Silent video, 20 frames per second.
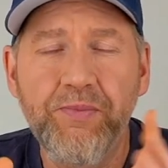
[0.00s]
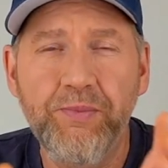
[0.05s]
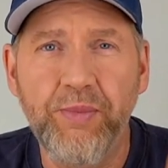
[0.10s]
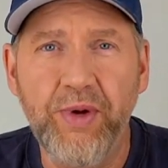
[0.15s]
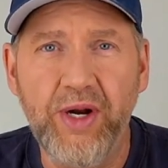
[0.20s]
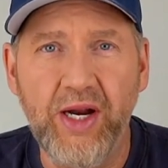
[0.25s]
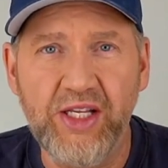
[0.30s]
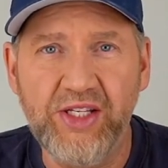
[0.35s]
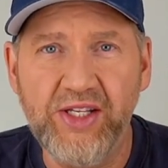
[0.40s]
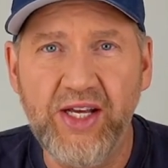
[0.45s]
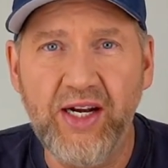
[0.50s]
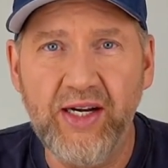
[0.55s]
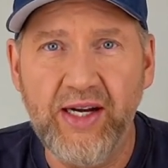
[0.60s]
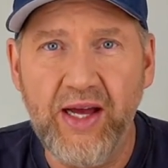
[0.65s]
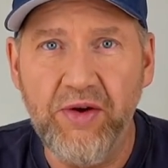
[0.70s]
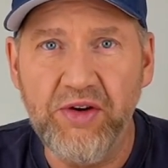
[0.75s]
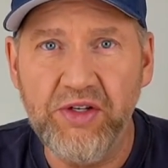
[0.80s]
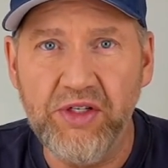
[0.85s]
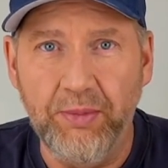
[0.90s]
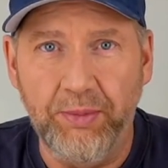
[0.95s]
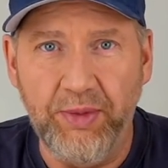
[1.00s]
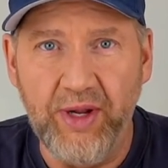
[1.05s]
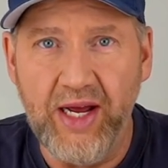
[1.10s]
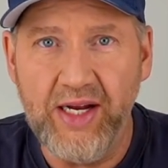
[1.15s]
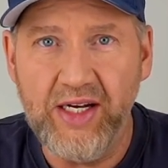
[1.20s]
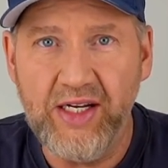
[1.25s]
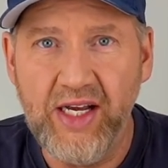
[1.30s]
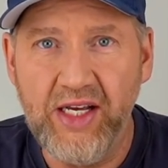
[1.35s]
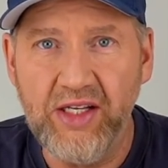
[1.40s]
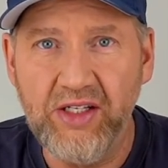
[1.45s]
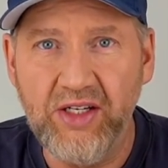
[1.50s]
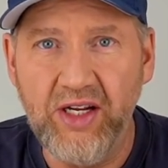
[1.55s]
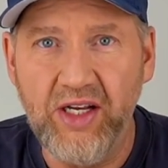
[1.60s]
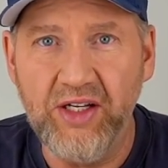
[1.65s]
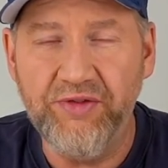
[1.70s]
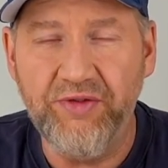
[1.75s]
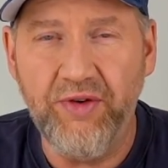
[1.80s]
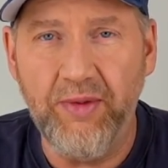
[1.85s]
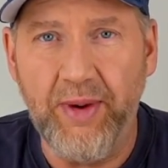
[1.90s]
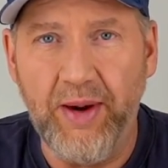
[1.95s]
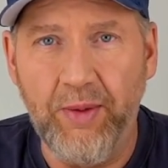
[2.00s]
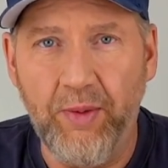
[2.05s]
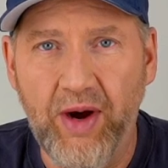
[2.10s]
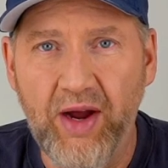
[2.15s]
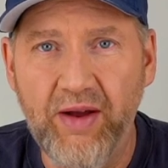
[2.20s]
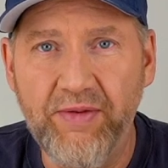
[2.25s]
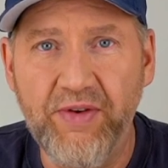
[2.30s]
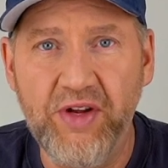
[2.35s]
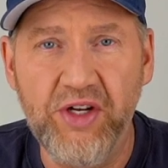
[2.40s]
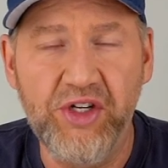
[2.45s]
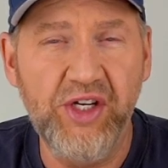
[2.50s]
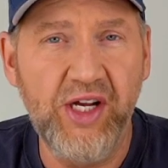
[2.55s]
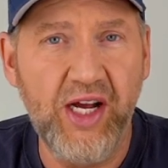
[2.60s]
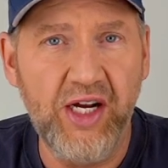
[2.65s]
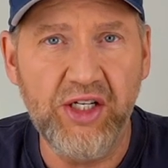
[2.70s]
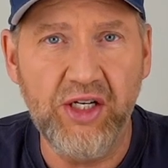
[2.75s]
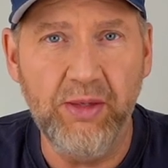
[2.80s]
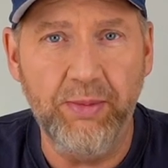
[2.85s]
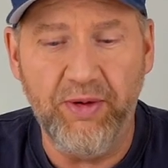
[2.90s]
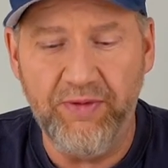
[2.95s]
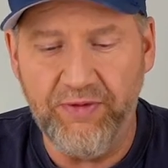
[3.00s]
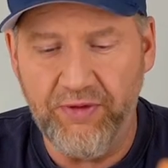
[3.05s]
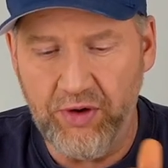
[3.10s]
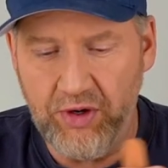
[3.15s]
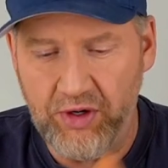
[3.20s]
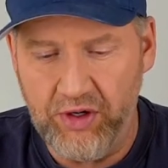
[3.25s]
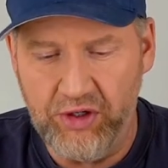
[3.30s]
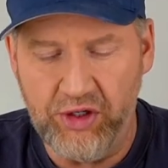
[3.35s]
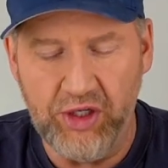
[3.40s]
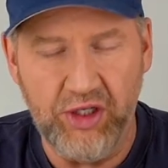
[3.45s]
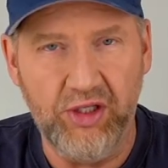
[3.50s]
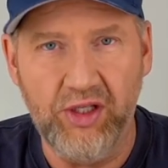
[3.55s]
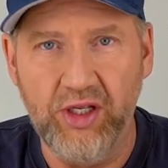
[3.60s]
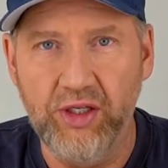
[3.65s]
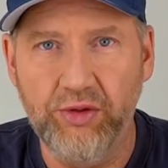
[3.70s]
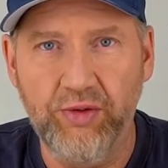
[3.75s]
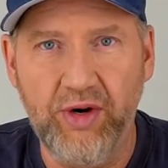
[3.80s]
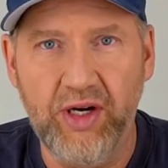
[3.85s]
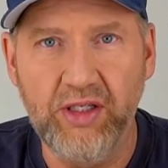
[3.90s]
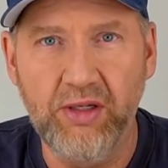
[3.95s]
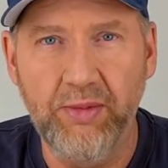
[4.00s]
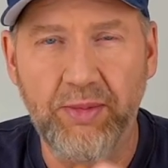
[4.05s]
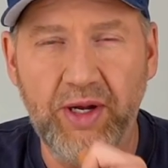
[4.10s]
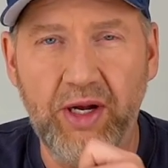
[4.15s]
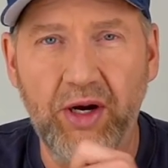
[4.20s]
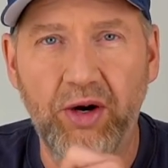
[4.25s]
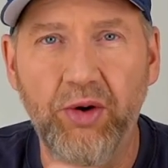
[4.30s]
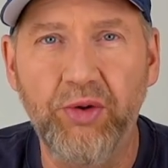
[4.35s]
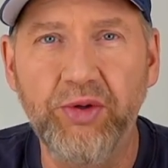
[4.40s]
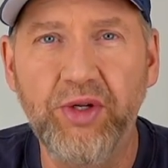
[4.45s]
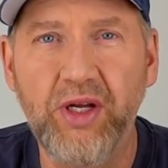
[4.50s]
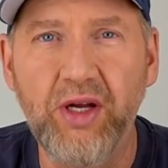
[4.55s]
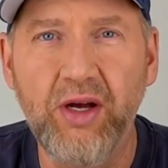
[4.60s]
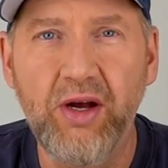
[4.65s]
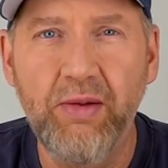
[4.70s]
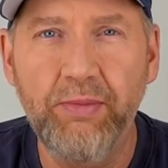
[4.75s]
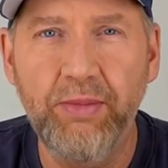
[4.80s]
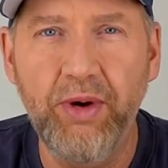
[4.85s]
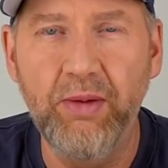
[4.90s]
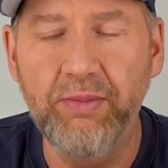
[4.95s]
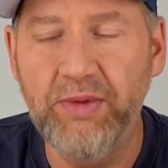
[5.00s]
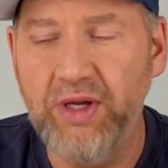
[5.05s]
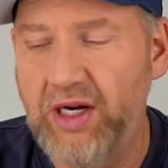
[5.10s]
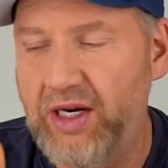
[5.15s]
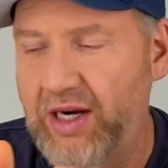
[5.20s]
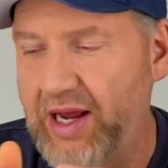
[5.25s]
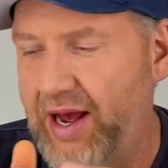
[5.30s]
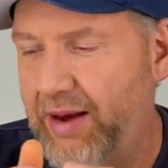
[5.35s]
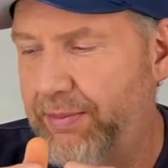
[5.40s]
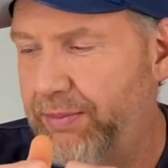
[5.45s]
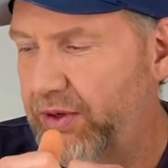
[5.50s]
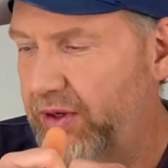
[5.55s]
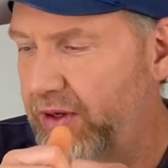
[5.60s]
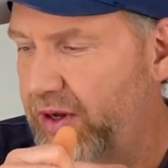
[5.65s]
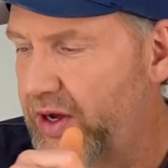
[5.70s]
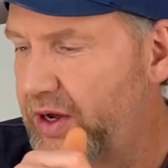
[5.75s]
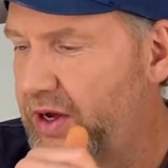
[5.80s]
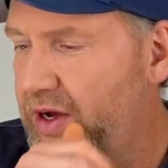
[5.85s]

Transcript: but I set it out as a blind taste test for my wife, and she actually preferred just this recipe, only pumpkin and apple.